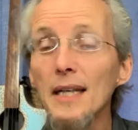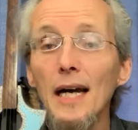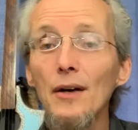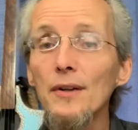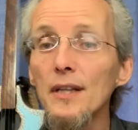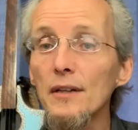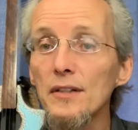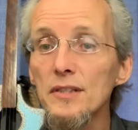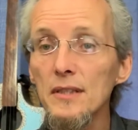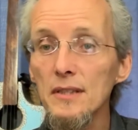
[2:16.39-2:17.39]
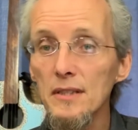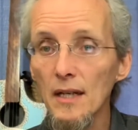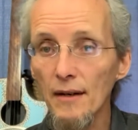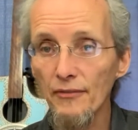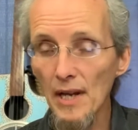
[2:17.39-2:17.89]
Now there's
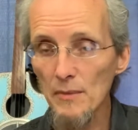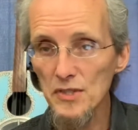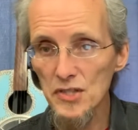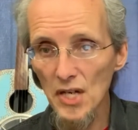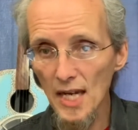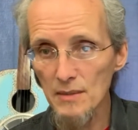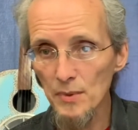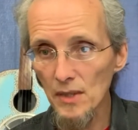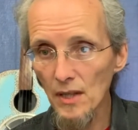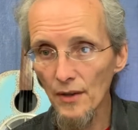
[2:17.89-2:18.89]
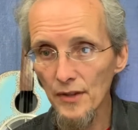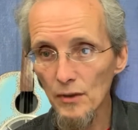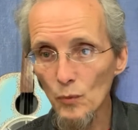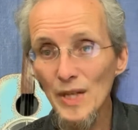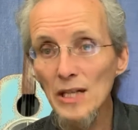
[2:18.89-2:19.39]
a famous jazz book called The
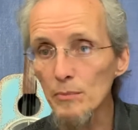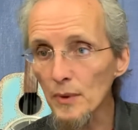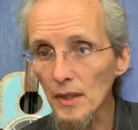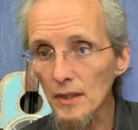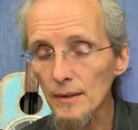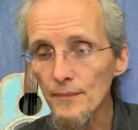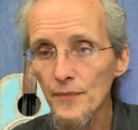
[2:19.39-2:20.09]
Real Book.